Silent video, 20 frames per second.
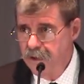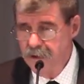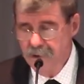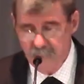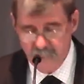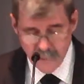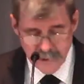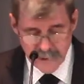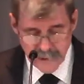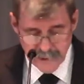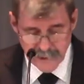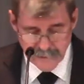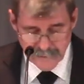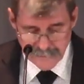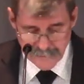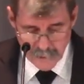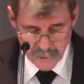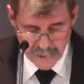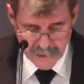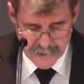Real
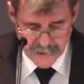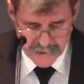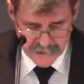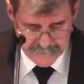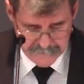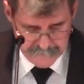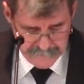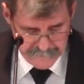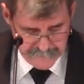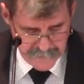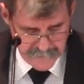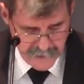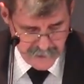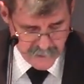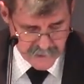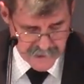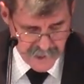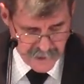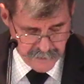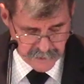influence. He
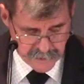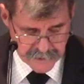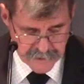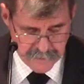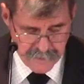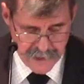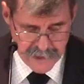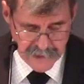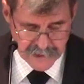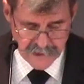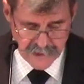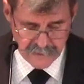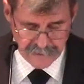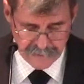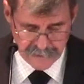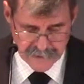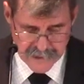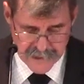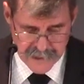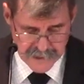was able to make a
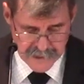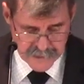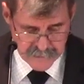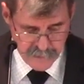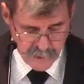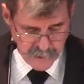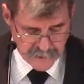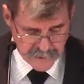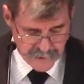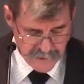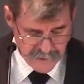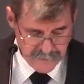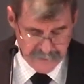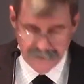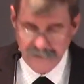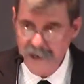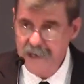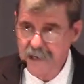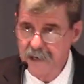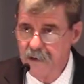difference. He spoke to them, and
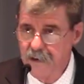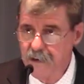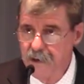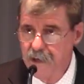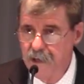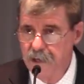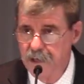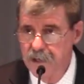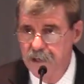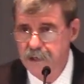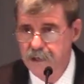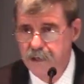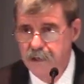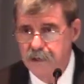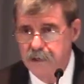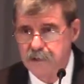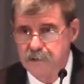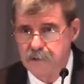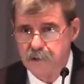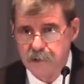they
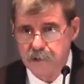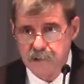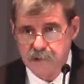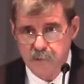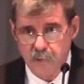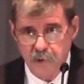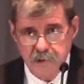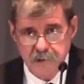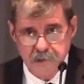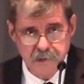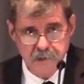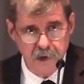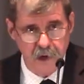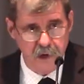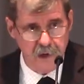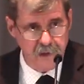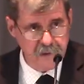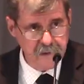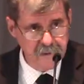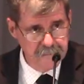took his words to
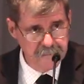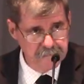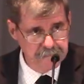heart.